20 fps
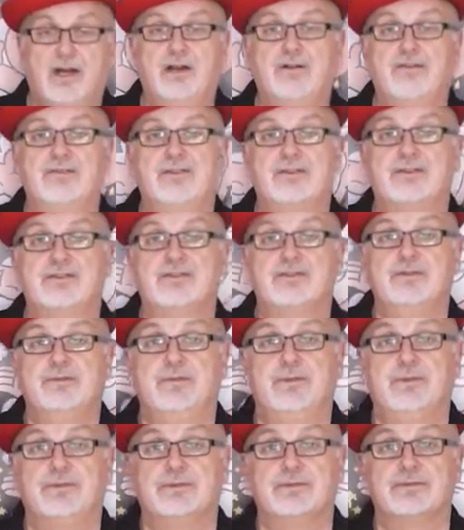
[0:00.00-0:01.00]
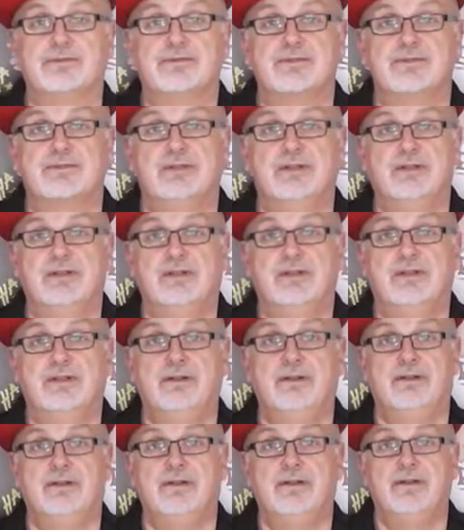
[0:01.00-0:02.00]
over the two balls.
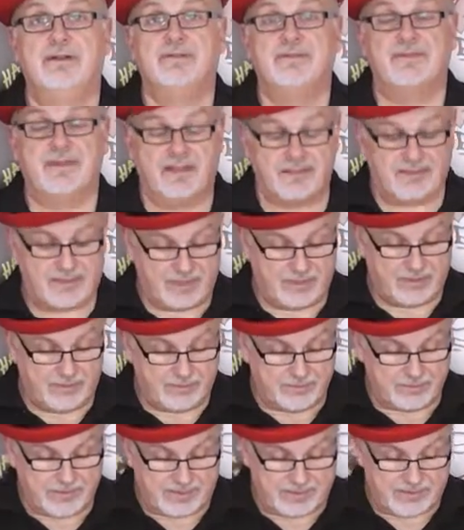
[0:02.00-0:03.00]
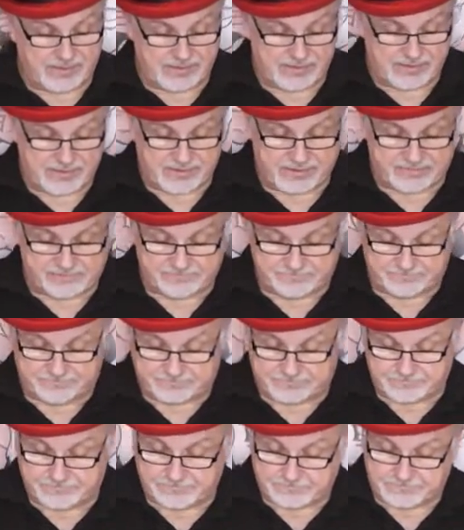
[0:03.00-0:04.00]
Now to the audience,
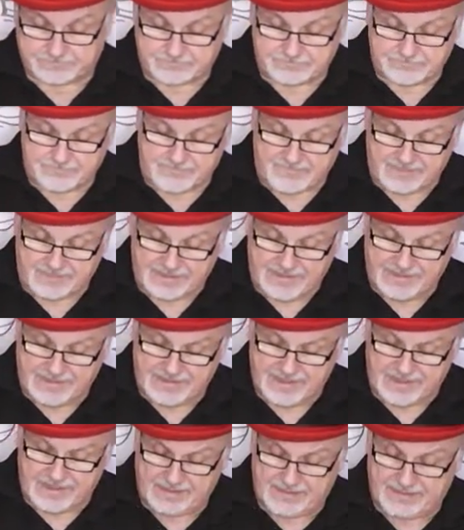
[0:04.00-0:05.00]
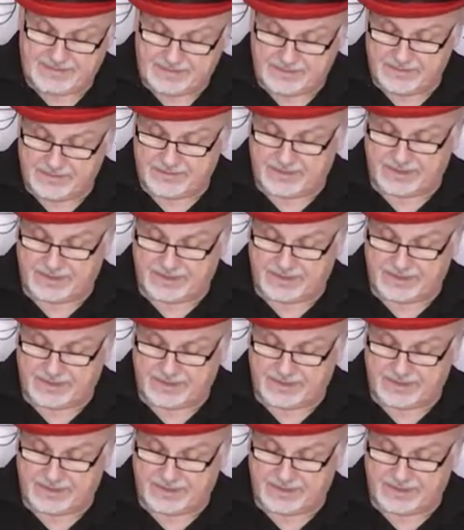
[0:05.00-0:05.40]
again,